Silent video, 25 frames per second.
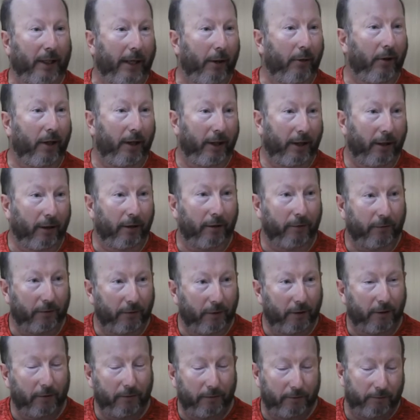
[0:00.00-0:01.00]
how I kind
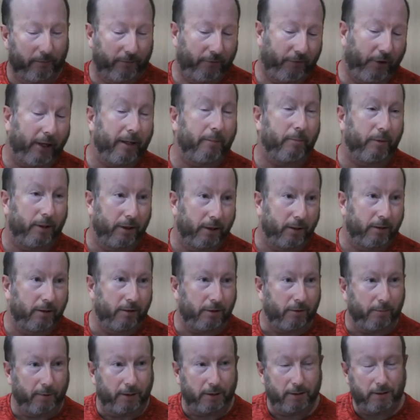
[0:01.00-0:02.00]
of framed it
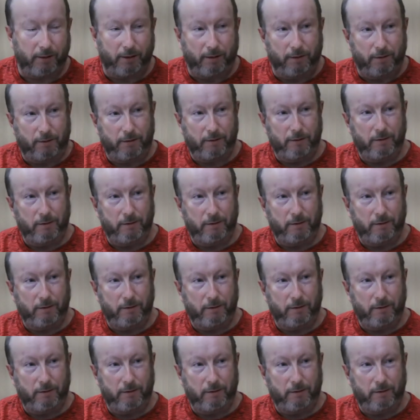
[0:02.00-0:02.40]
to some extent.